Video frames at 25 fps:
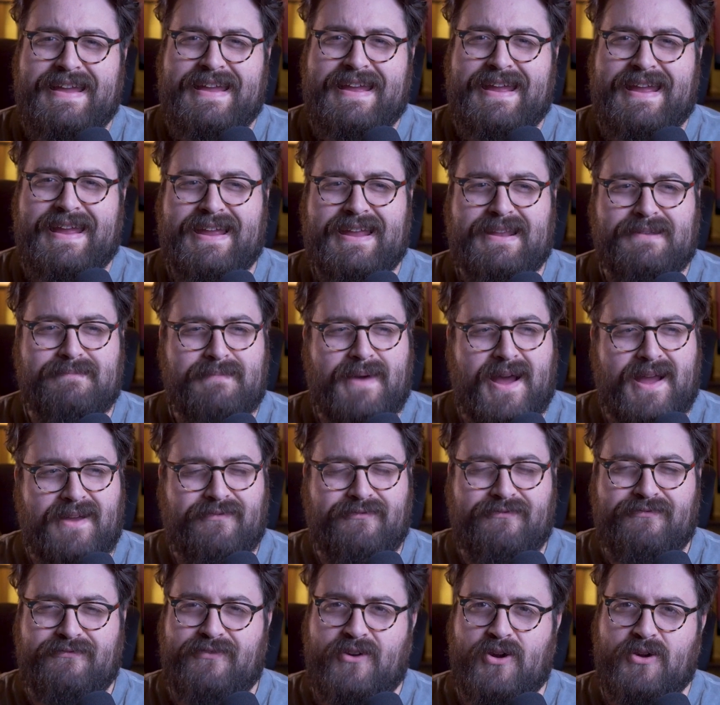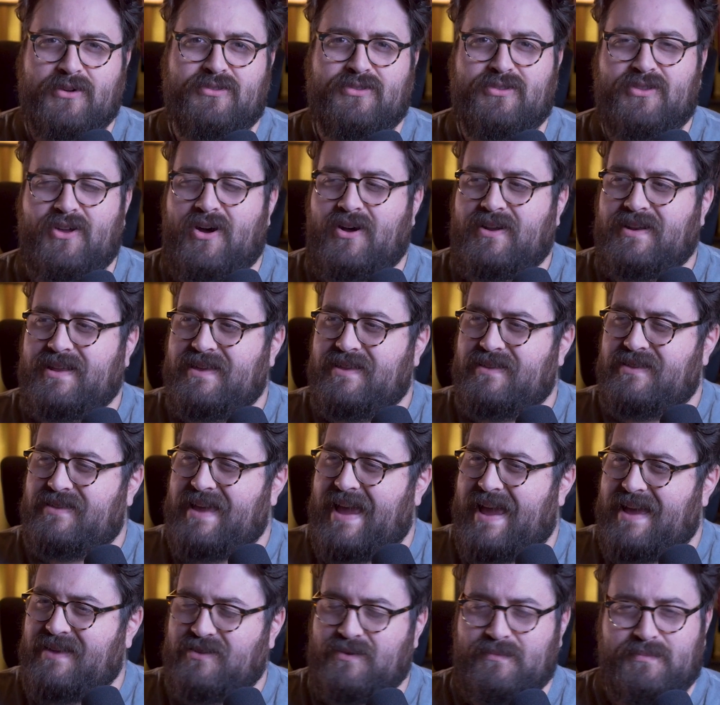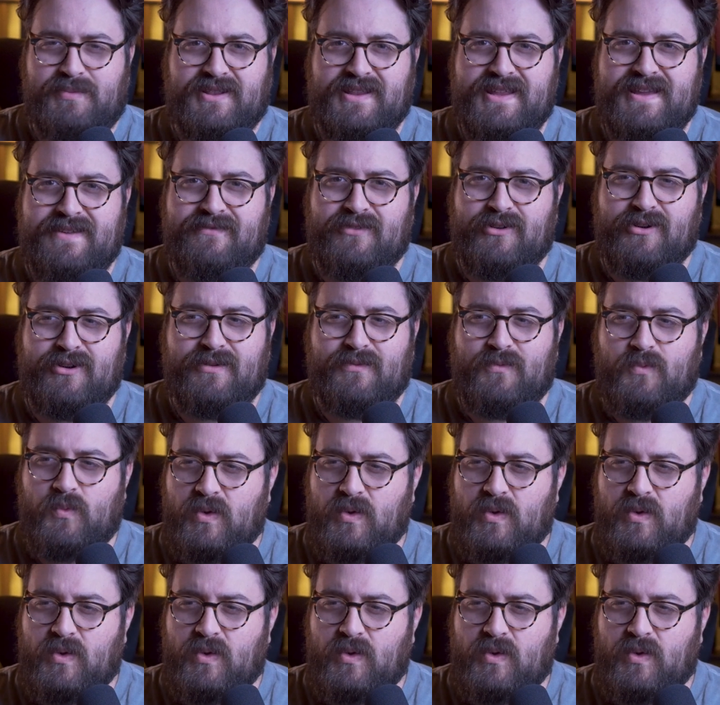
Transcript: And my first thought is, as a believer,